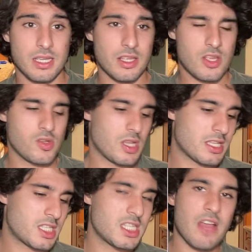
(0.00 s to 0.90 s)

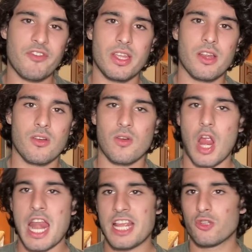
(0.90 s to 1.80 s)
it's definitely
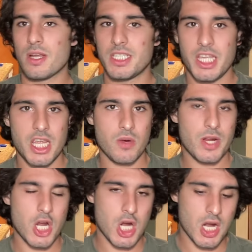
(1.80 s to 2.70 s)
an interesting year. We
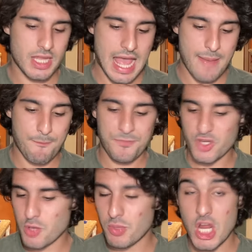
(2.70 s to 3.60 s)
heard that
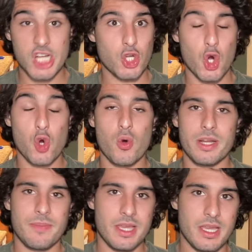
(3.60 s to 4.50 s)
certain players are going
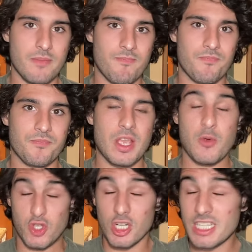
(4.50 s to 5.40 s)
to be, you know,
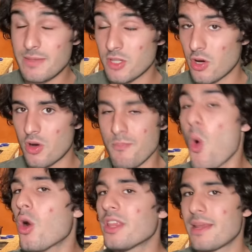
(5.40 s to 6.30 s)
certain teams are going,
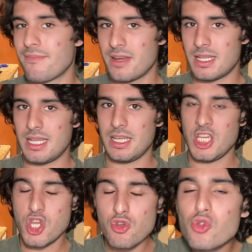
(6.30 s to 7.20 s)
more than
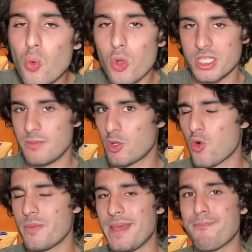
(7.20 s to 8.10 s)
usual teams are
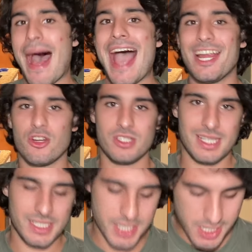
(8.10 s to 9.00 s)
going to be buyers
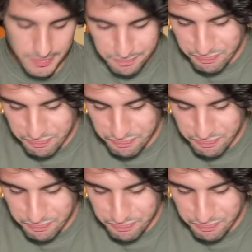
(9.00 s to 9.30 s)
this year,